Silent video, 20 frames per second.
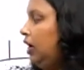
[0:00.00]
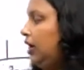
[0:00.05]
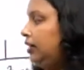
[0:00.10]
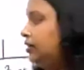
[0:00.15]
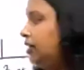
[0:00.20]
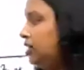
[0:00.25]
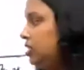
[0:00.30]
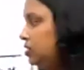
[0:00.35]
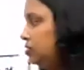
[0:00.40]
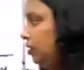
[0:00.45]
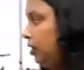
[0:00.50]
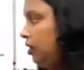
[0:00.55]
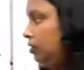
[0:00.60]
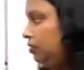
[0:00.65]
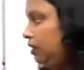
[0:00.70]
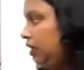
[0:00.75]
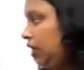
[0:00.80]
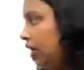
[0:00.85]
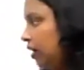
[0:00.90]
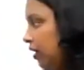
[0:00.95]
And this one
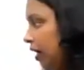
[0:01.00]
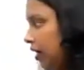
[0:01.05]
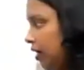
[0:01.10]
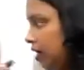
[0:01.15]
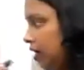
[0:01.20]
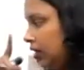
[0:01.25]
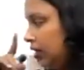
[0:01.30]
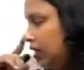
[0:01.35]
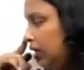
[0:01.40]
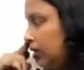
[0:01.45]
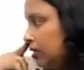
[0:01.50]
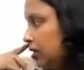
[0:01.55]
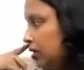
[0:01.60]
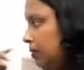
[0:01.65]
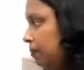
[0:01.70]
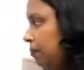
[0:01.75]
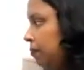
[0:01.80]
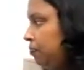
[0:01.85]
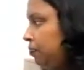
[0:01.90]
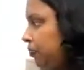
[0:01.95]
we can write in.
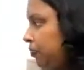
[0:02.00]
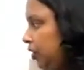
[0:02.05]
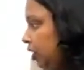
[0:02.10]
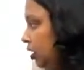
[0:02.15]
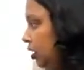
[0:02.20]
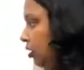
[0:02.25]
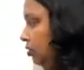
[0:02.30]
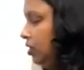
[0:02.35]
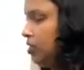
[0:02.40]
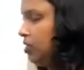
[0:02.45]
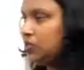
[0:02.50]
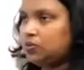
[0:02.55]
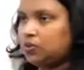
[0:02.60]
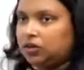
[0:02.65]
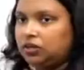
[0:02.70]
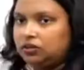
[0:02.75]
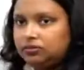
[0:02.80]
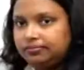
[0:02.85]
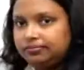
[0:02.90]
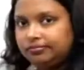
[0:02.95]
Now this
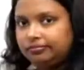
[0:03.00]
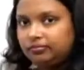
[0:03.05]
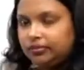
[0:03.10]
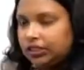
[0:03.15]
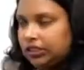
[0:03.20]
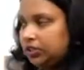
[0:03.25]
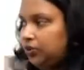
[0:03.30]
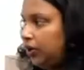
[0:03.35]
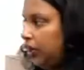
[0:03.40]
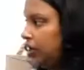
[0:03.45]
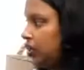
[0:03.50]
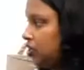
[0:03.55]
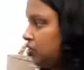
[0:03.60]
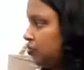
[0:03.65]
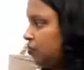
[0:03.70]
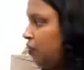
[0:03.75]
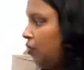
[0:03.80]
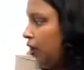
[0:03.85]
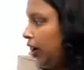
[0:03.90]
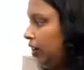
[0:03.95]
one, you can
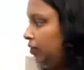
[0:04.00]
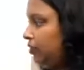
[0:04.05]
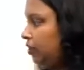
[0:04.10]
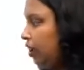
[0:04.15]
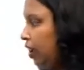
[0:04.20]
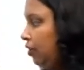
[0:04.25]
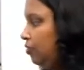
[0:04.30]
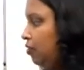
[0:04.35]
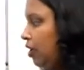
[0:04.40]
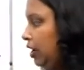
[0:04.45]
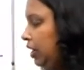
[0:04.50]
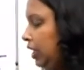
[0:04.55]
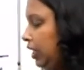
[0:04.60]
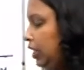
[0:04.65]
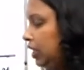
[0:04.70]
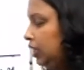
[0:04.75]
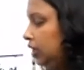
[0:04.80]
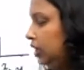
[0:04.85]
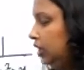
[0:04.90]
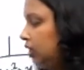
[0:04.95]
just forget we have one
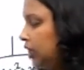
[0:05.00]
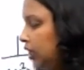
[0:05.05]
here.